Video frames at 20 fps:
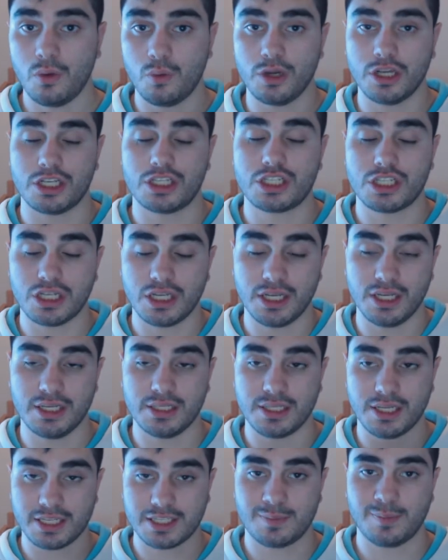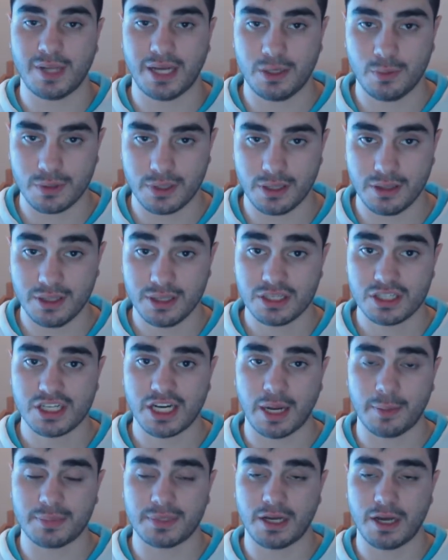which is explained within this
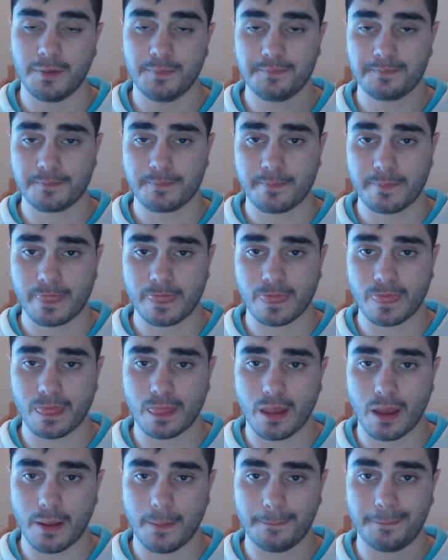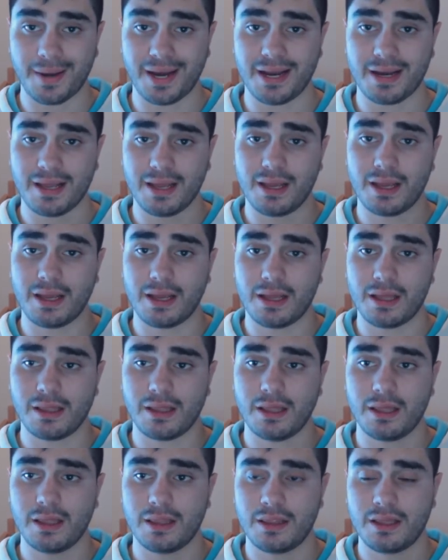chapter. But
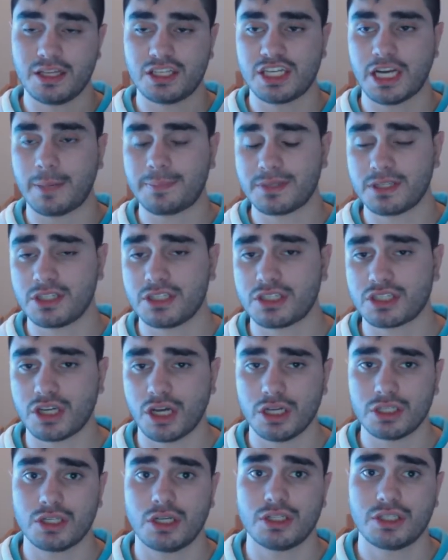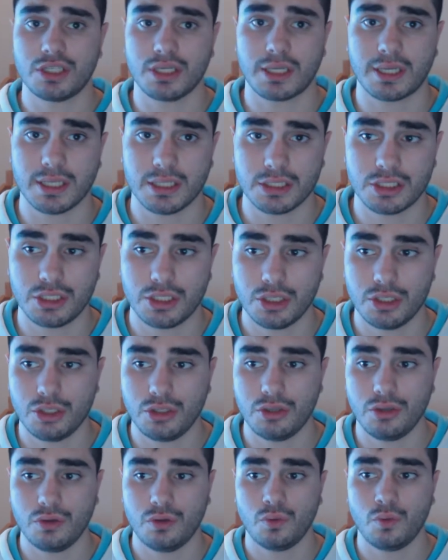this chapter just goes on to
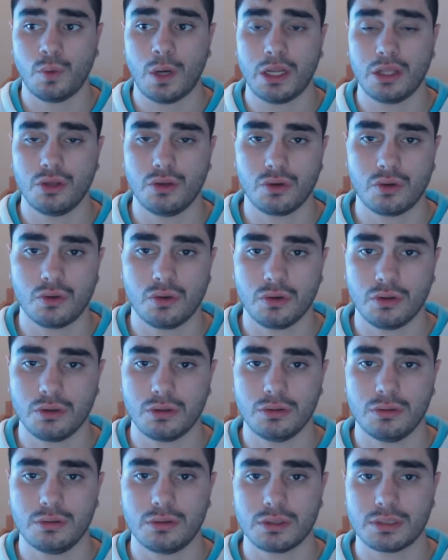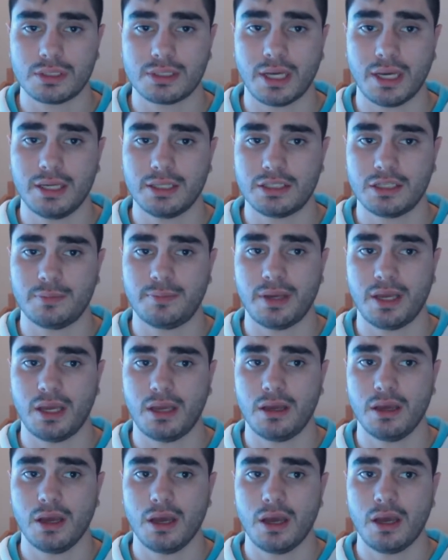continue what you could say to
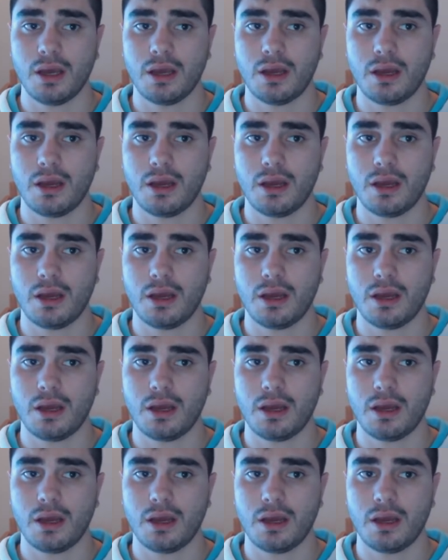be